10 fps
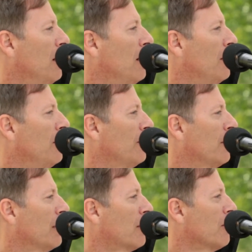Not
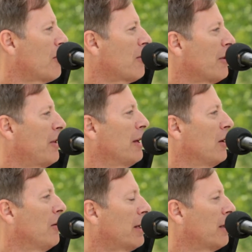that I consciously think,
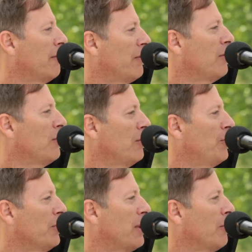oh, I can, if I do
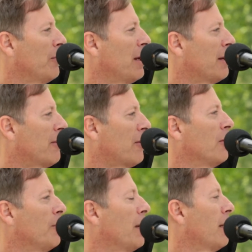put that with that, it's
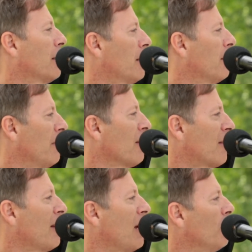going to make a kind of
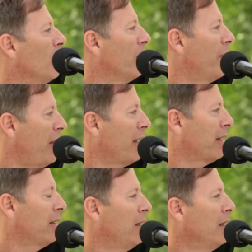unstable
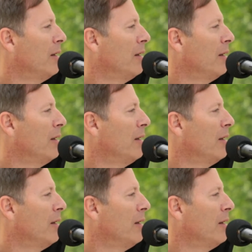thing.